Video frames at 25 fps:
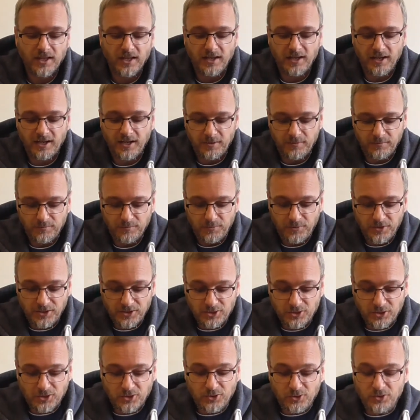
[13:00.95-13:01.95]
But
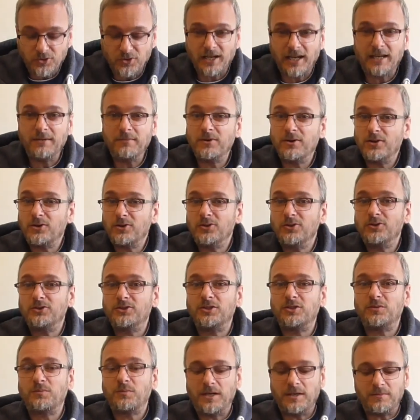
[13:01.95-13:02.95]
it's a cool game, and of course
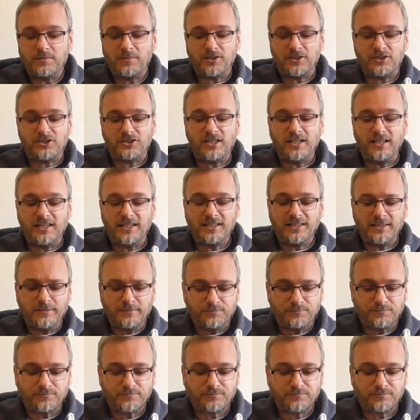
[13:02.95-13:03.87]
it's made by Sega.